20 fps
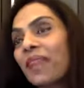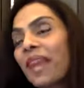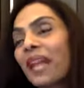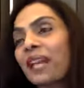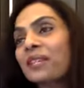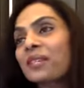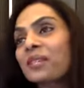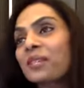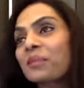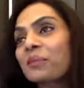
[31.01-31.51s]

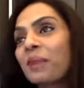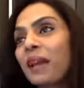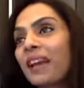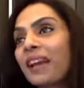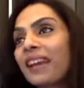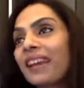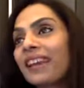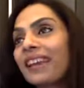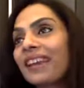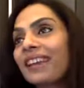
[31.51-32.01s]
thanks to
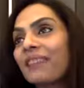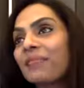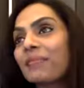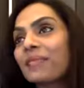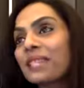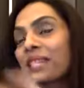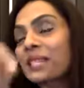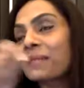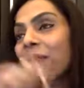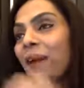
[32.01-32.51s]
my
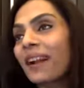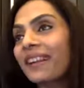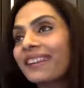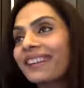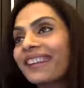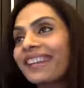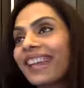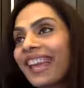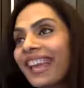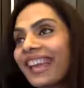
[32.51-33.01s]
business
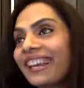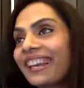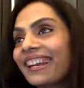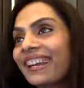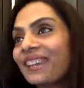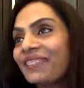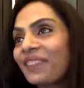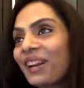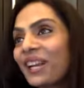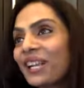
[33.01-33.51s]
partner, Nayan
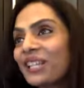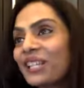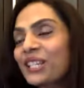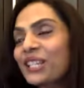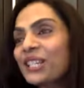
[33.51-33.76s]
Agarwal.